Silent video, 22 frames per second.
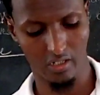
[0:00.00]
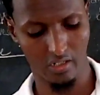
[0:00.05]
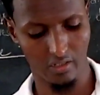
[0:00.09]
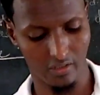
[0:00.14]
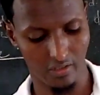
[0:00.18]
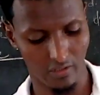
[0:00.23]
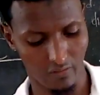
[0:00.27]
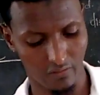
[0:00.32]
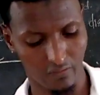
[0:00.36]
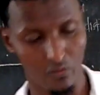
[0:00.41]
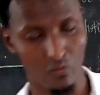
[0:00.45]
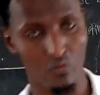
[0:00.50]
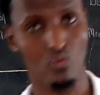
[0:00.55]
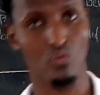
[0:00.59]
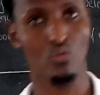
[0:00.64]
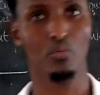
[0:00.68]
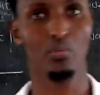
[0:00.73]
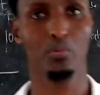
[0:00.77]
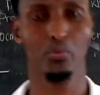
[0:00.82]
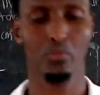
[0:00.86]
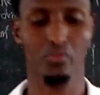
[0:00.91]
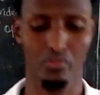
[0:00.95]
test
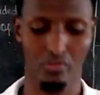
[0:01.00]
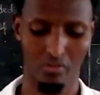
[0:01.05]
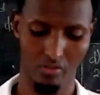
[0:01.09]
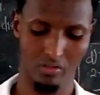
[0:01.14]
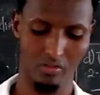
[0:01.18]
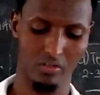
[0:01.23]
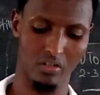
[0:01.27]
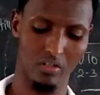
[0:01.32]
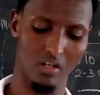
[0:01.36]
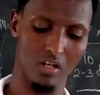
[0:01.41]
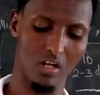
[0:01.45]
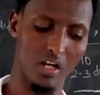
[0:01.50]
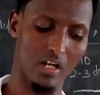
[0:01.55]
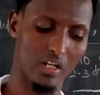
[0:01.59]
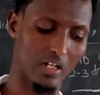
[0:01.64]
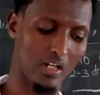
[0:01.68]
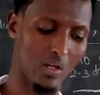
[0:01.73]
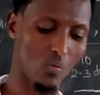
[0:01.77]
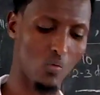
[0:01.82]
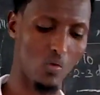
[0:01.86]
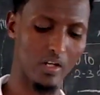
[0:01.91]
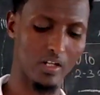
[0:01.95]
tubes and
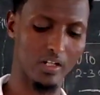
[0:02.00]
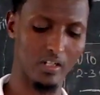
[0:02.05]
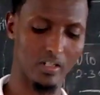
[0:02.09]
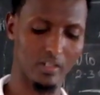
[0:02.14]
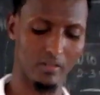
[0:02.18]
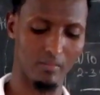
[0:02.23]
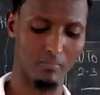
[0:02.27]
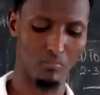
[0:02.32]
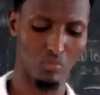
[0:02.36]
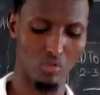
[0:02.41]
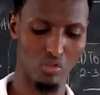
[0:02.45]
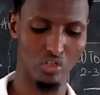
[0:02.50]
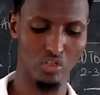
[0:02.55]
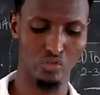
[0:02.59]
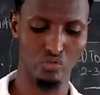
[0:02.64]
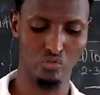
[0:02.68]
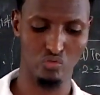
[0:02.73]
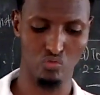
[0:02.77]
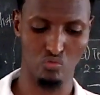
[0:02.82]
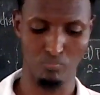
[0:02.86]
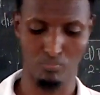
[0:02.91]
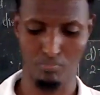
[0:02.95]
the 1 boiling
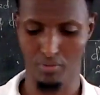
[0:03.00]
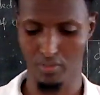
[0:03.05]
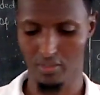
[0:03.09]
tube.